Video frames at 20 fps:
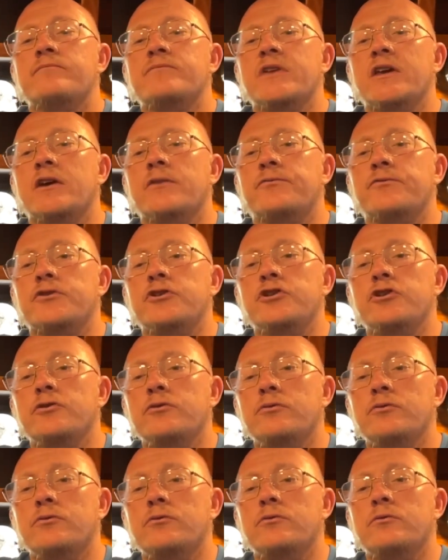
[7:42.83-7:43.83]
If
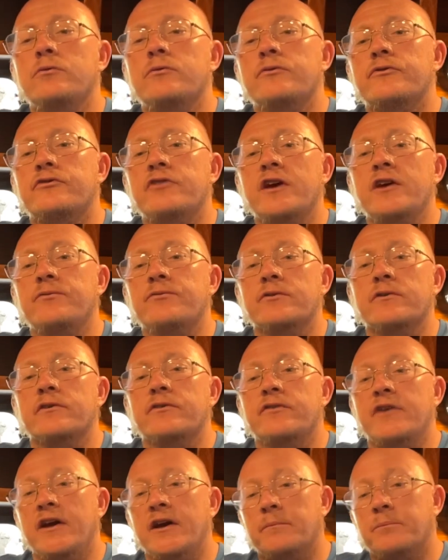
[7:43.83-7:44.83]
you, say for
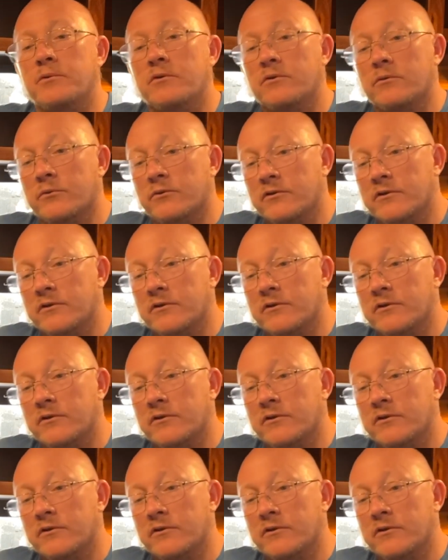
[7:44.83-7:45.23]
example,